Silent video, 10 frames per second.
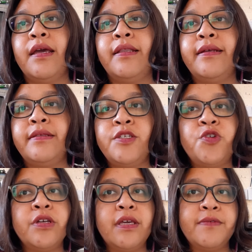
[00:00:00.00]
the
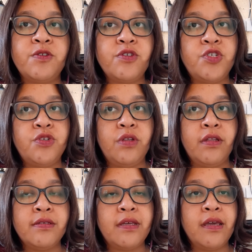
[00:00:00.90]
teacher gives to
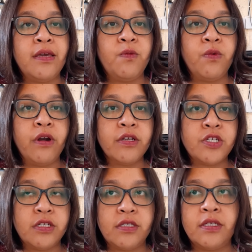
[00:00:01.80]
students a
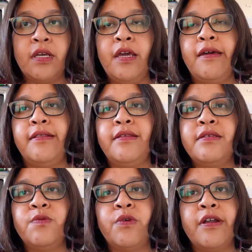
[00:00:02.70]
worksheet.
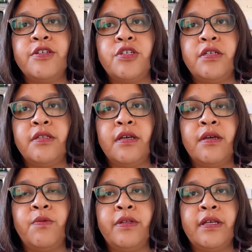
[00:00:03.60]
This worksheet
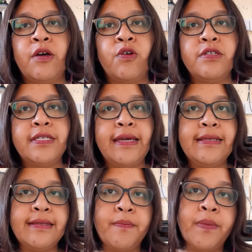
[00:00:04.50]

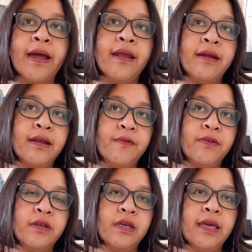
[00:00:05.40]
contains a paragraph,
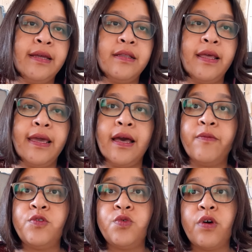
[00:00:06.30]
and they have
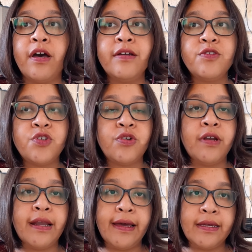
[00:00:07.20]
to
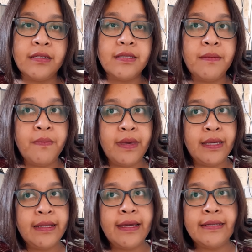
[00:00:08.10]
underline the
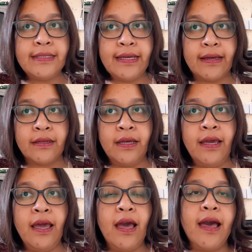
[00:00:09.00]
main idea
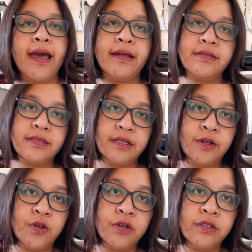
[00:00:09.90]
and
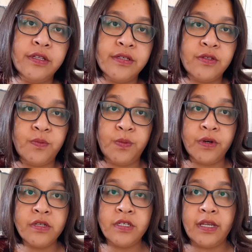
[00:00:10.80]
circle the
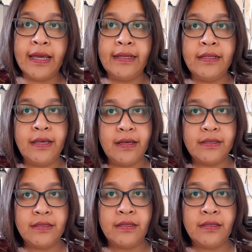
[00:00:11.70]
supporting ideas,